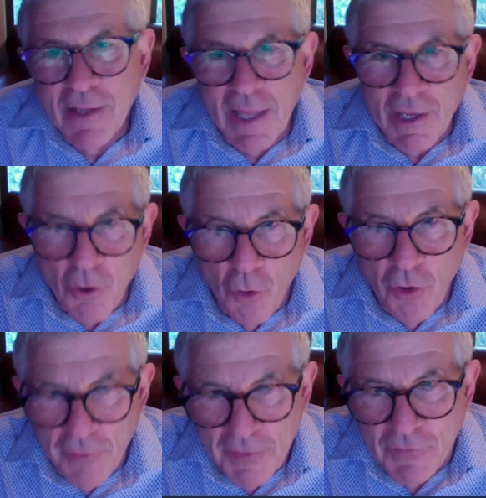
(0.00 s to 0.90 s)
I
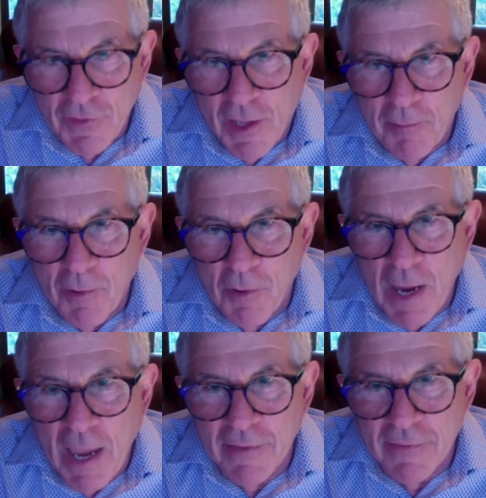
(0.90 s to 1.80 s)
call this number
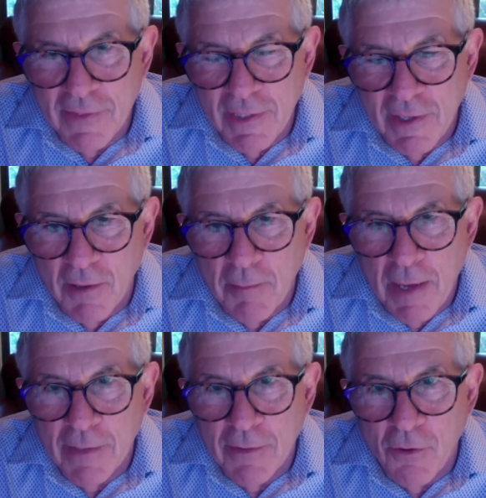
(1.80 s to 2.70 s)
as the young
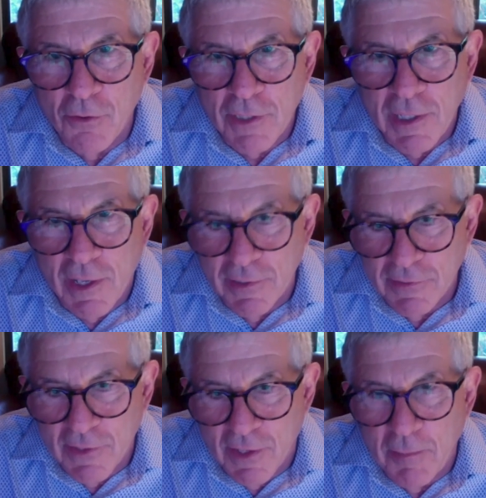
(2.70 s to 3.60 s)
men are holding
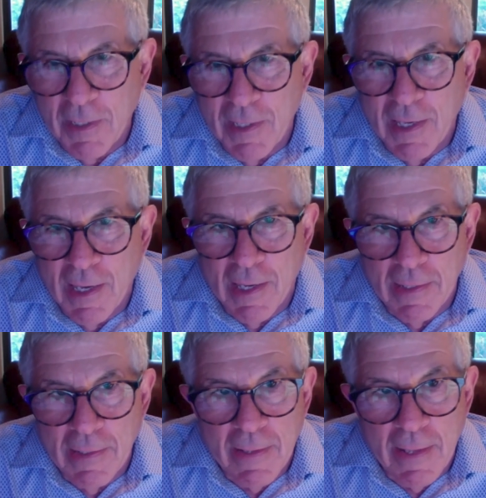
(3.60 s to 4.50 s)
guns on me,
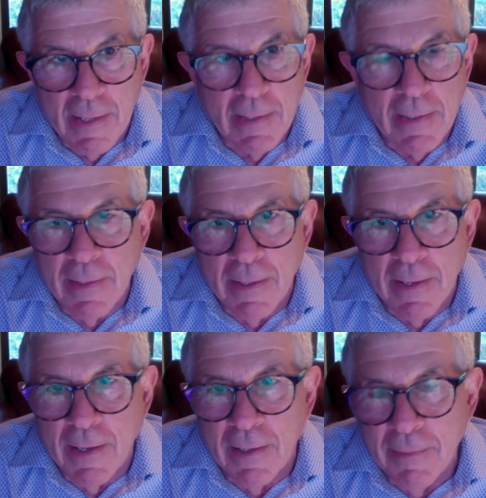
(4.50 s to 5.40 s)
and they
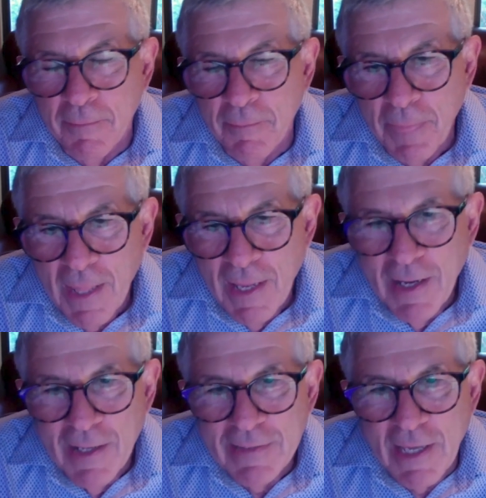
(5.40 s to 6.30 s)
uh,
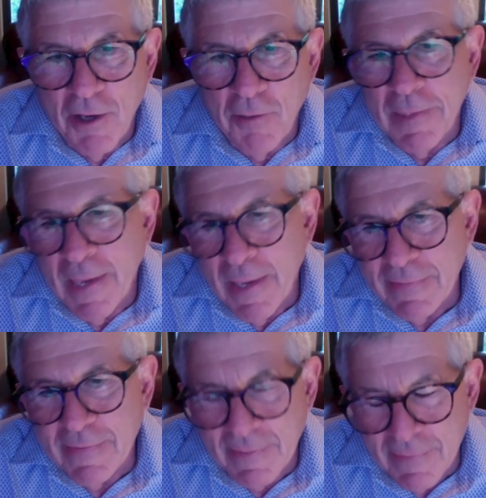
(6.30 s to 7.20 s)
tell them,
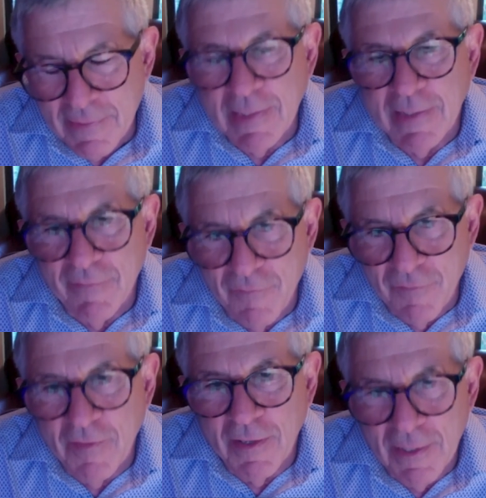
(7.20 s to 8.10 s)
yes, that's Cliff.
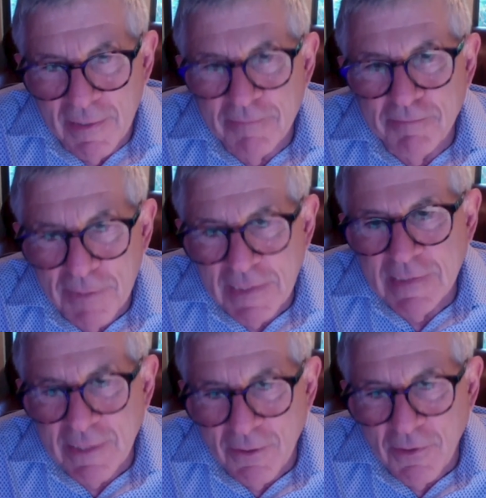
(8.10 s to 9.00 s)
Uh,
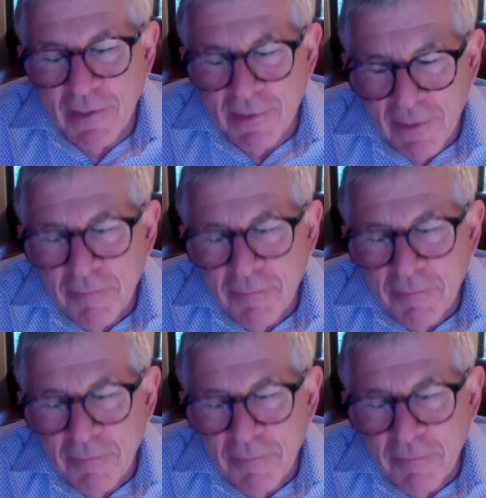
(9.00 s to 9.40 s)
please don't kill him.